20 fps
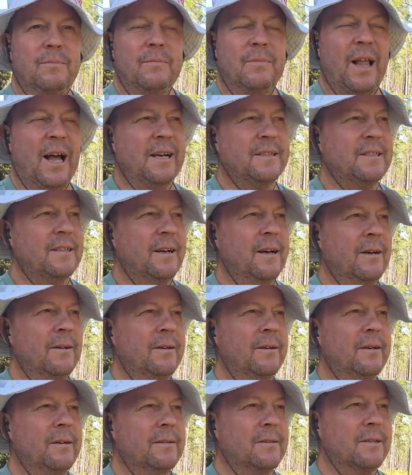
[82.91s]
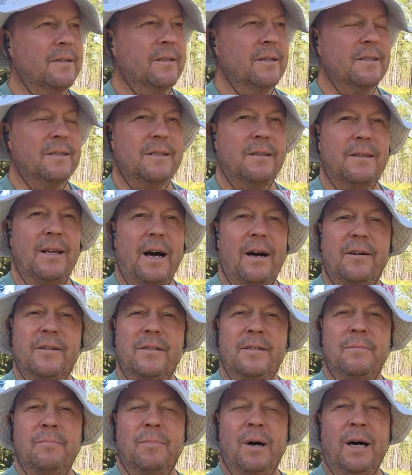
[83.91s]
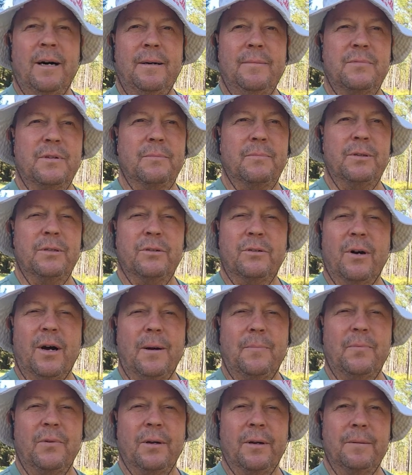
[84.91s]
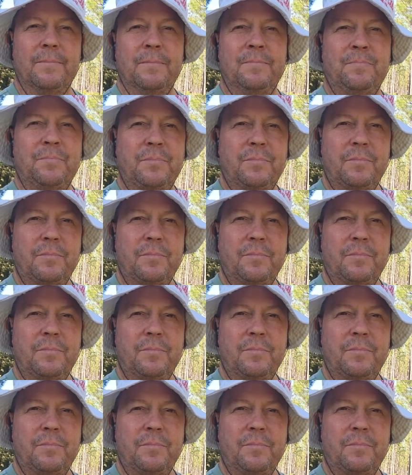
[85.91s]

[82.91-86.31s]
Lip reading: Last I heard, 6,000 bombs have been dropped on